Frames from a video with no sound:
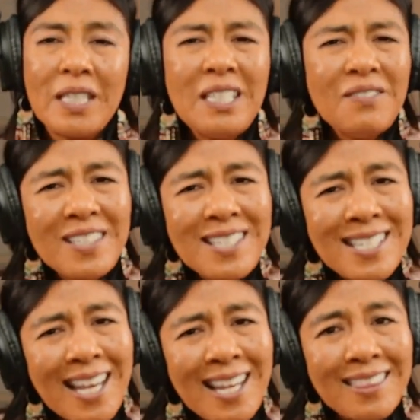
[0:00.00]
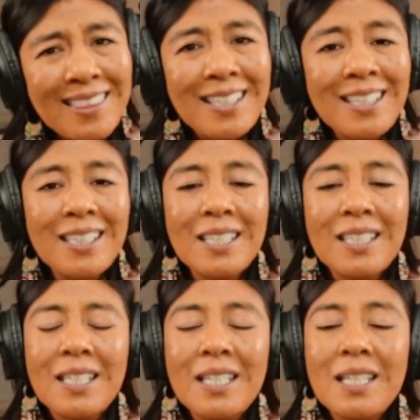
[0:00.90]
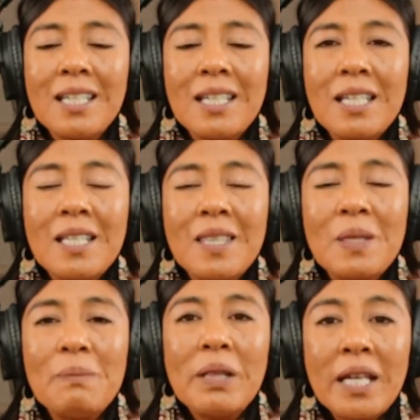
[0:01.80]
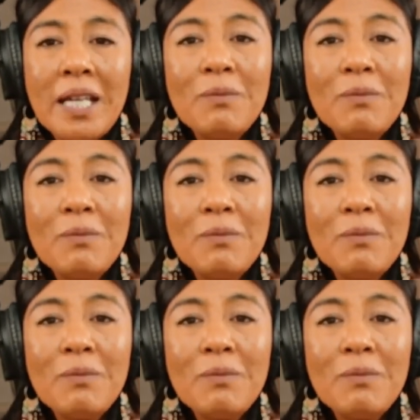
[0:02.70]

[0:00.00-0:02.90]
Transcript: even slightly, the plane